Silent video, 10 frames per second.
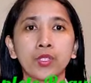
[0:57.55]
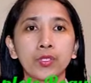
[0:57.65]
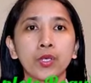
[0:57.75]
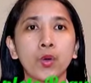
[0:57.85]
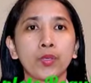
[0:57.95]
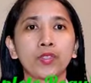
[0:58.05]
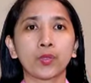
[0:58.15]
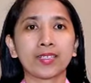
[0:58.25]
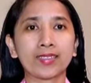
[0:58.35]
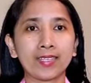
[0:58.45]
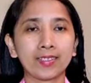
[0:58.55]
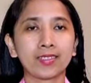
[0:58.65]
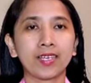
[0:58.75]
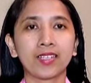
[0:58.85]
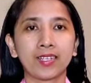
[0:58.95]
when you're going to
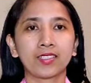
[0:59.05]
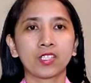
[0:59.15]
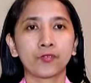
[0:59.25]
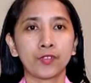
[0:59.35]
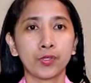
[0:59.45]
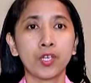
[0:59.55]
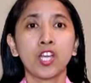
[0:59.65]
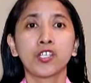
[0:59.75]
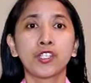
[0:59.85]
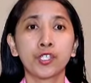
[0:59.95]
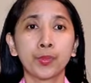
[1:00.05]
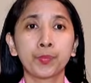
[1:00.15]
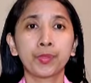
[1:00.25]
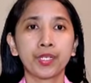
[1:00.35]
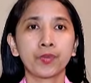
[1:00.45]
attend an interview, you
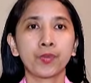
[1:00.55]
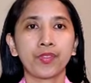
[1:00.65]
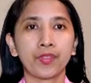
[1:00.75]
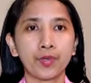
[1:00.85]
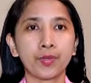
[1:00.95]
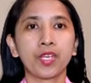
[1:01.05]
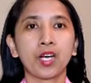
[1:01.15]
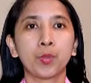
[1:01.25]
should bring with you the